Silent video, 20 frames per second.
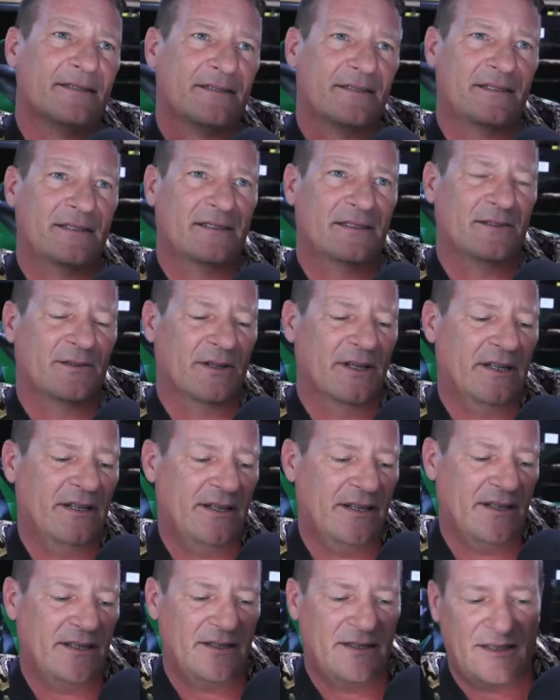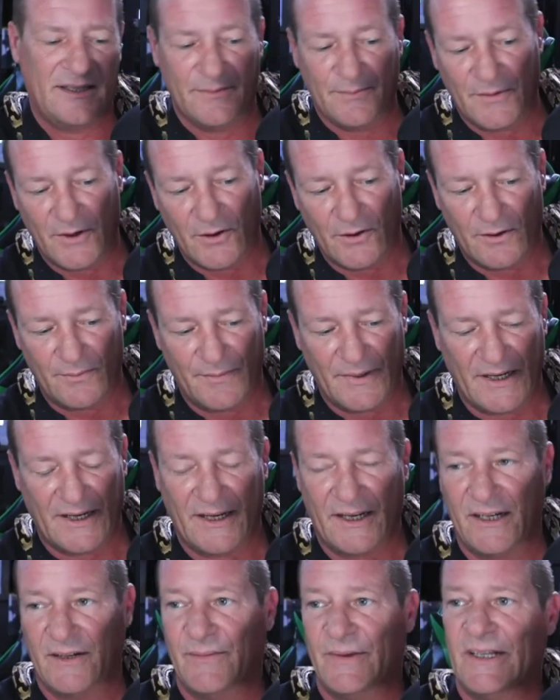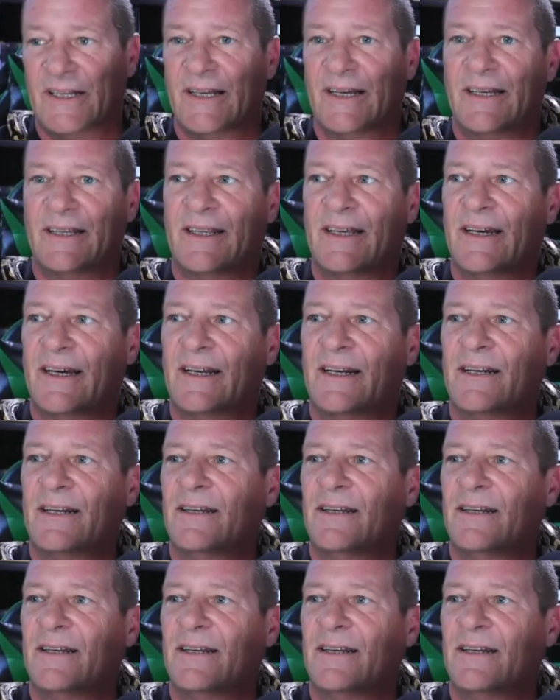which is why they keep going behind me like that.